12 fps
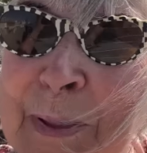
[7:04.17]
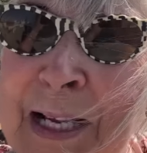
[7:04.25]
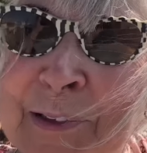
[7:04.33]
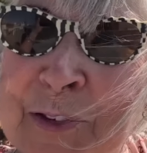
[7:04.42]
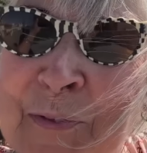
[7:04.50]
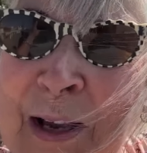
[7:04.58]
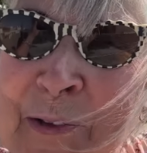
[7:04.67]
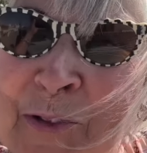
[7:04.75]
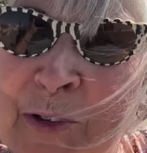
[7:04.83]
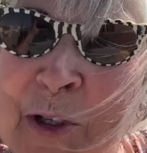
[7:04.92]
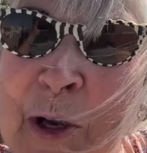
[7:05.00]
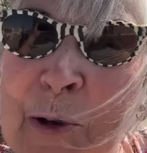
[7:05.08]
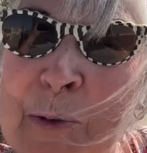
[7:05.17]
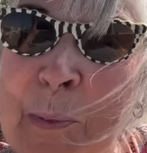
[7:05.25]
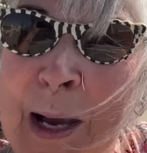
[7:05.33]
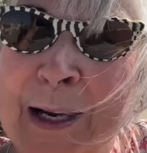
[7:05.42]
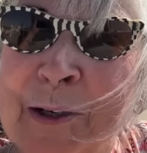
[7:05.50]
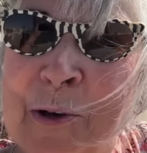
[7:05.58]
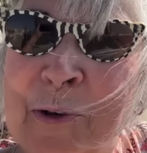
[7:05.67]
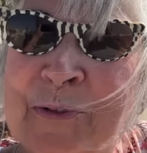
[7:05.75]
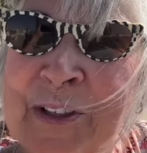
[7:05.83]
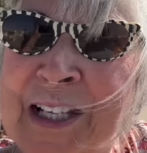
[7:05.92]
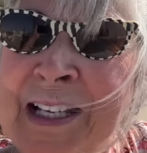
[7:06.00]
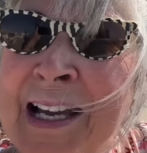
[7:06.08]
me out of house and home and coffee.